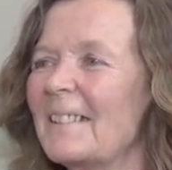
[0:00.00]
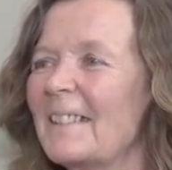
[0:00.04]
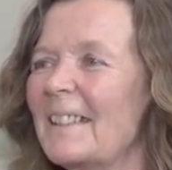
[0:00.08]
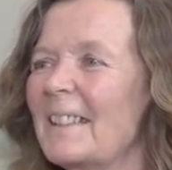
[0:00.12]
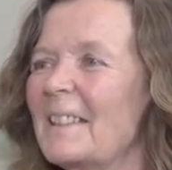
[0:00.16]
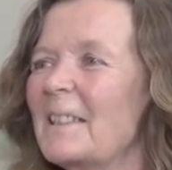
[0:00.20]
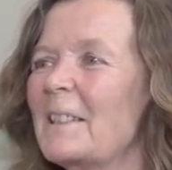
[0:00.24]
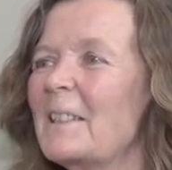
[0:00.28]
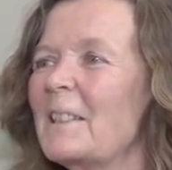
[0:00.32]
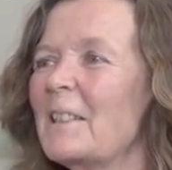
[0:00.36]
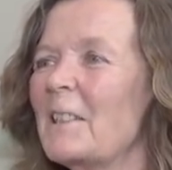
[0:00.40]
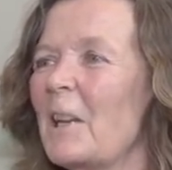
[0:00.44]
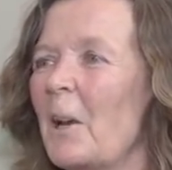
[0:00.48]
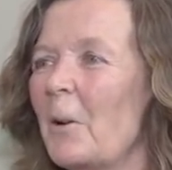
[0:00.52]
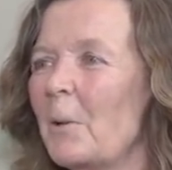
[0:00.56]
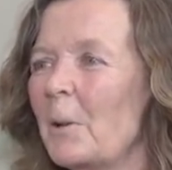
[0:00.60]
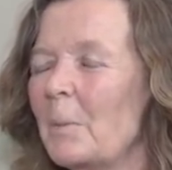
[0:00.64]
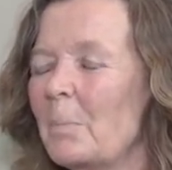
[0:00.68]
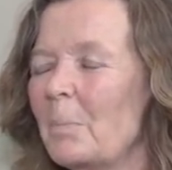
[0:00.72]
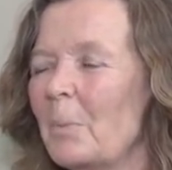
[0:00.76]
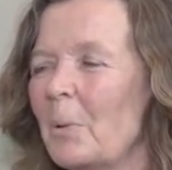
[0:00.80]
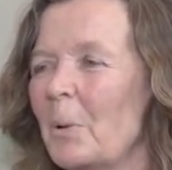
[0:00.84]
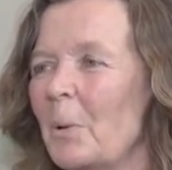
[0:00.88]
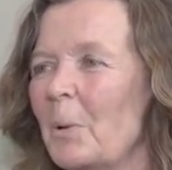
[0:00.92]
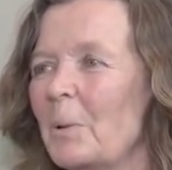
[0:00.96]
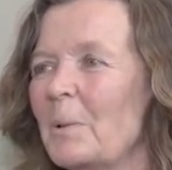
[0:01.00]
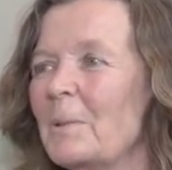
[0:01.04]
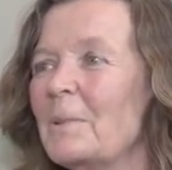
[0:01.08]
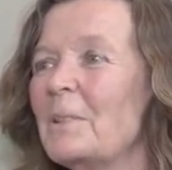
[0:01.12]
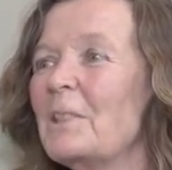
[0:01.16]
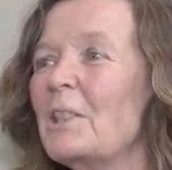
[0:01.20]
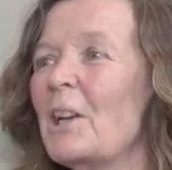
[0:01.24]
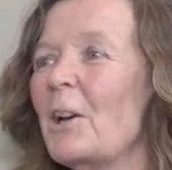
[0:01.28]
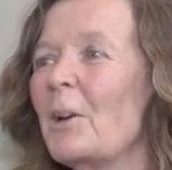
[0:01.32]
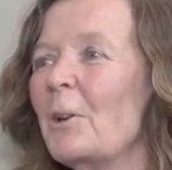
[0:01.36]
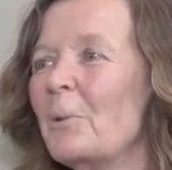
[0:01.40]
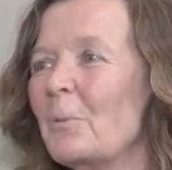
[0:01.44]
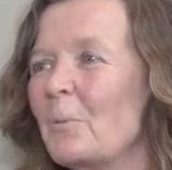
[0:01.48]
It's so important.
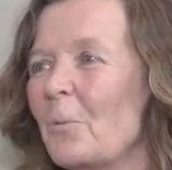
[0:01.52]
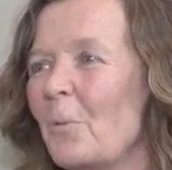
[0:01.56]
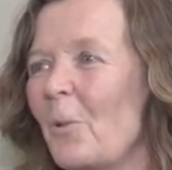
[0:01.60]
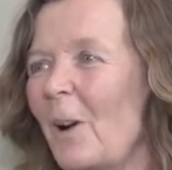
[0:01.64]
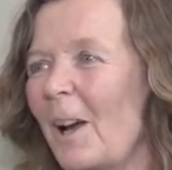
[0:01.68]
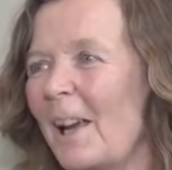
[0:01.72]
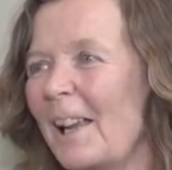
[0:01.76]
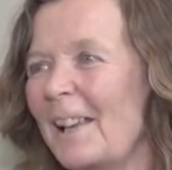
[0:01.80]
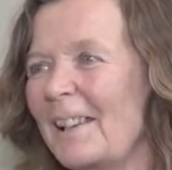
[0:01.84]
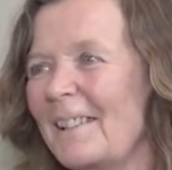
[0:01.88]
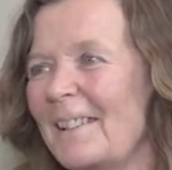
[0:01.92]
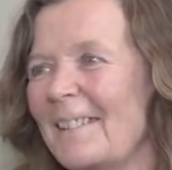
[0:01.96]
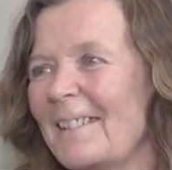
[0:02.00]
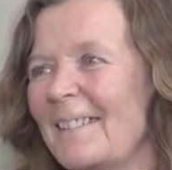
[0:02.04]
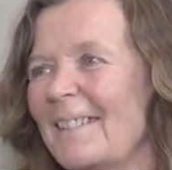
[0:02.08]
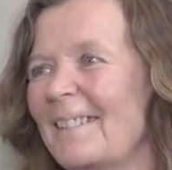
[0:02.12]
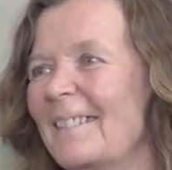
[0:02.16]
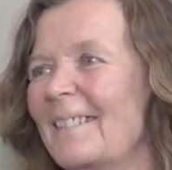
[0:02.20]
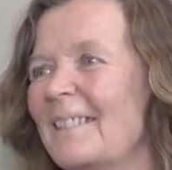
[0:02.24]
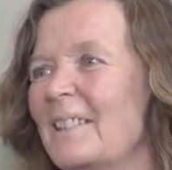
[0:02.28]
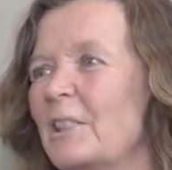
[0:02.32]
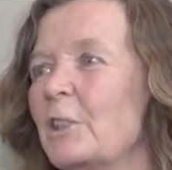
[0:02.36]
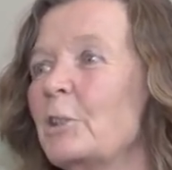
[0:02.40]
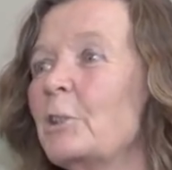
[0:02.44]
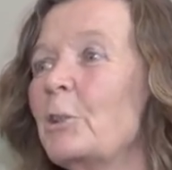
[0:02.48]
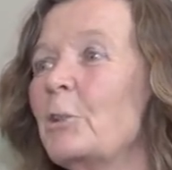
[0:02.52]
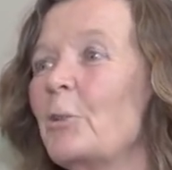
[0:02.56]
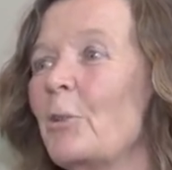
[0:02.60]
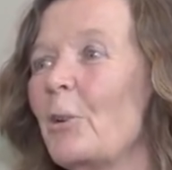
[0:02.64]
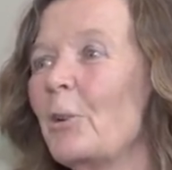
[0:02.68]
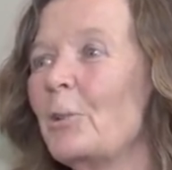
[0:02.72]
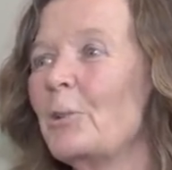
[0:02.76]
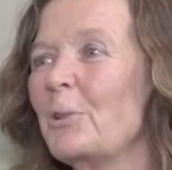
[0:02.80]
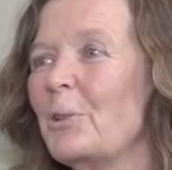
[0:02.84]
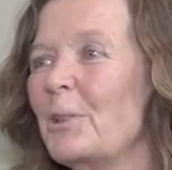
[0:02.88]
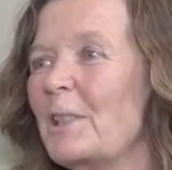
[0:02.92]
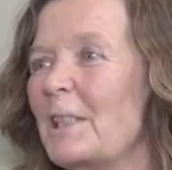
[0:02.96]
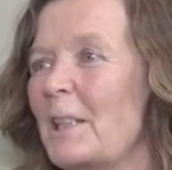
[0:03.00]
Don't wait till you're
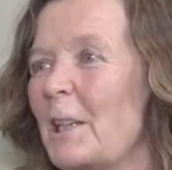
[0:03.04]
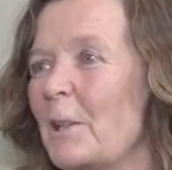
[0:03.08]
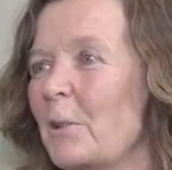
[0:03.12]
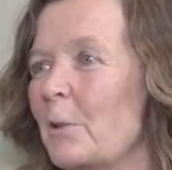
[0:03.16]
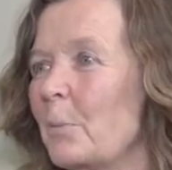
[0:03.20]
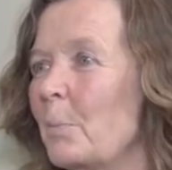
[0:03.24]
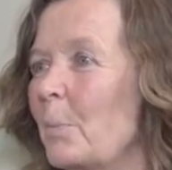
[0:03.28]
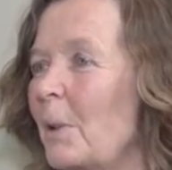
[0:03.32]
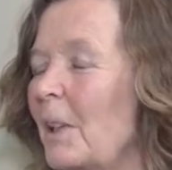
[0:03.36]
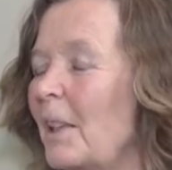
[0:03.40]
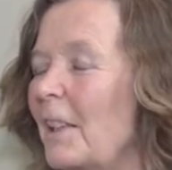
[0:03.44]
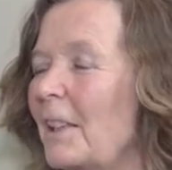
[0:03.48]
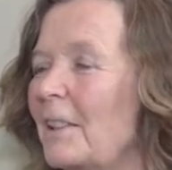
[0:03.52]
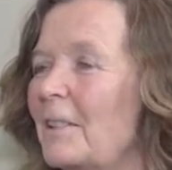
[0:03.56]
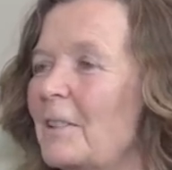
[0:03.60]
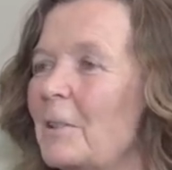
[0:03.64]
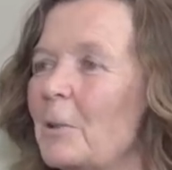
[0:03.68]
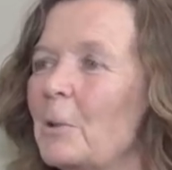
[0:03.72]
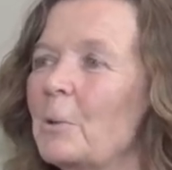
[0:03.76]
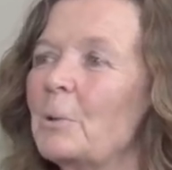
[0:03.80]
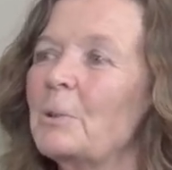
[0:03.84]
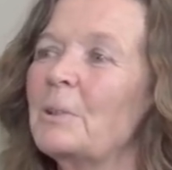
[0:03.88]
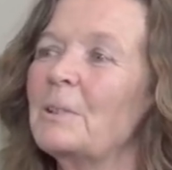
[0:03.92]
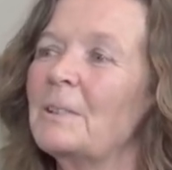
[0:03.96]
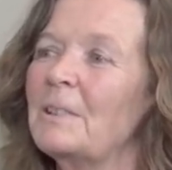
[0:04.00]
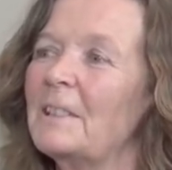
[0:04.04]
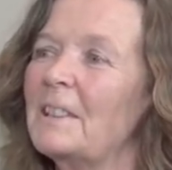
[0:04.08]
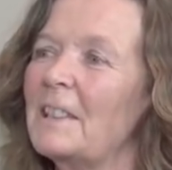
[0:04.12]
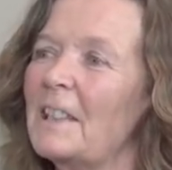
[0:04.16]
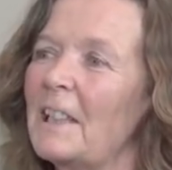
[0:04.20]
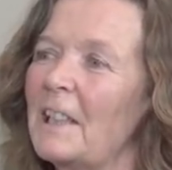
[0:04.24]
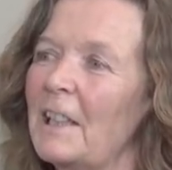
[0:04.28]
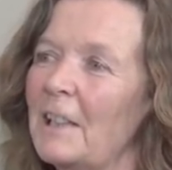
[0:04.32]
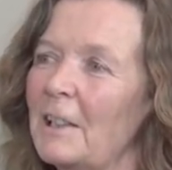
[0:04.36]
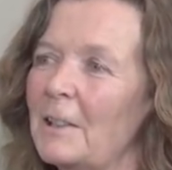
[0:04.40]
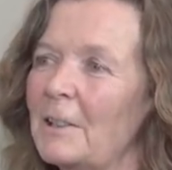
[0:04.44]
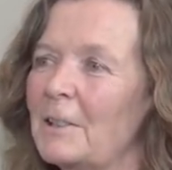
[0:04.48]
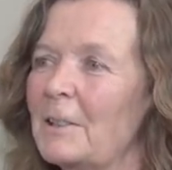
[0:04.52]
on your deathbed or you're
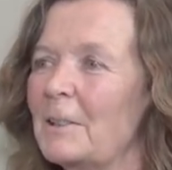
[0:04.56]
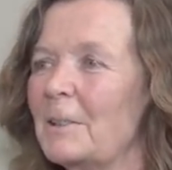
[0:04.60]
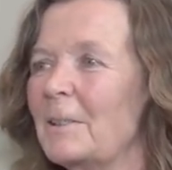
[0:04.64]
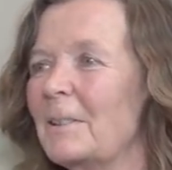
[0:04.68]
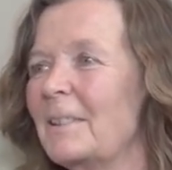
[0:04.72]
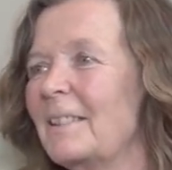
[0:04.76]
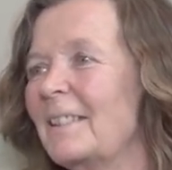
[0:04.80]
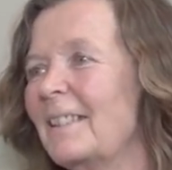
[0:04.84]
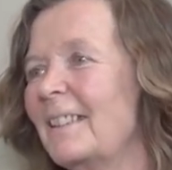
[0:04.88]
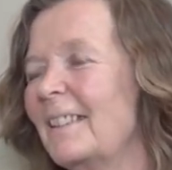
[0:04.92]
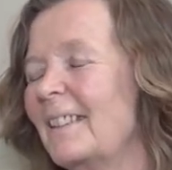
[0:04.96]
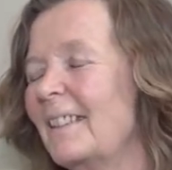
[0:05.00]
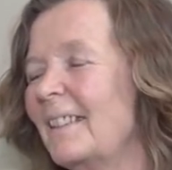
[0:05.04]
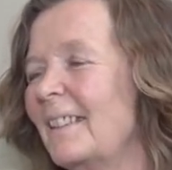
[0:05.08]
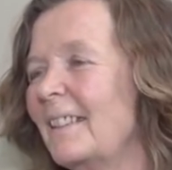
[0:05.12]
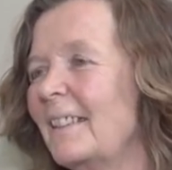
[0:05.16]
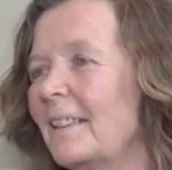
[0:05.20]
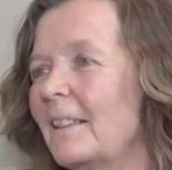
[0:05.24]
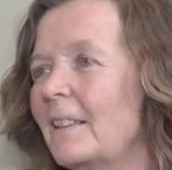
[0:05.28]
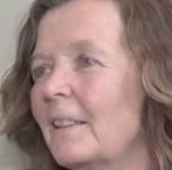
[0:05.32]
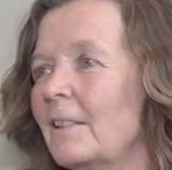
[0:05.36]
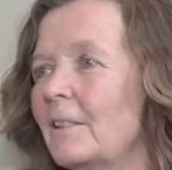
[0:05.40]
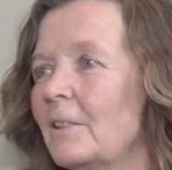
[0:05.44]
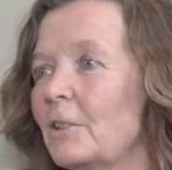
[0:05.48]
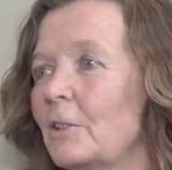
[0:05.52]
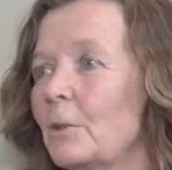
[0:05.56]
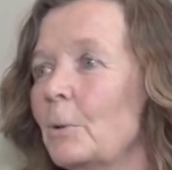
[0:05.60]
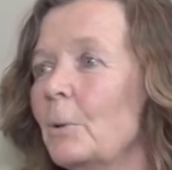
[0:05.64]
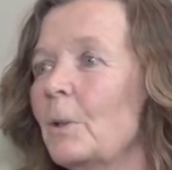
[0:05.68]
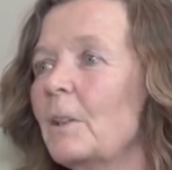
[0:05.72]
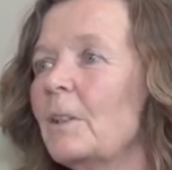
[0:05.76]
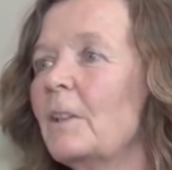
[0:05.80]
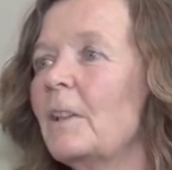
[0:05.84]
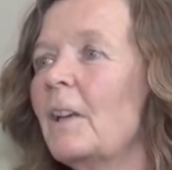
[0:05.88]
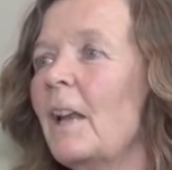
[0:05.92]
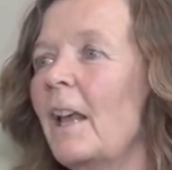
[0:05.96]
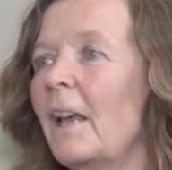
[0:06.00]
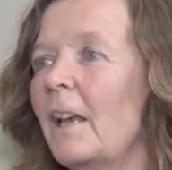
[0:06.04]
dead. Do
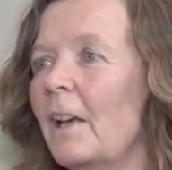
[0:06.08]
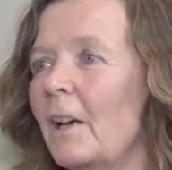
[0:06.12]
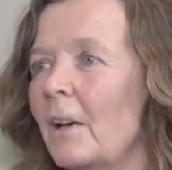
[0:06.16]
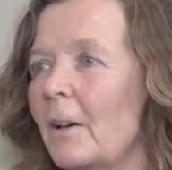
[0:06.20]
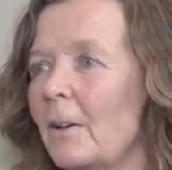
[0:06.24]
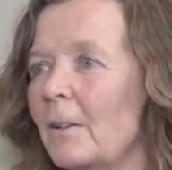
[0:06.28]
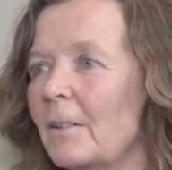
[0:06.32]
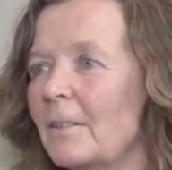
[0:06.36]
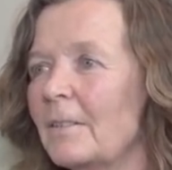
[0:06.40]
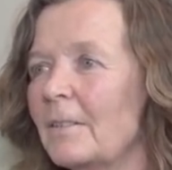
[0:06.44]
it now.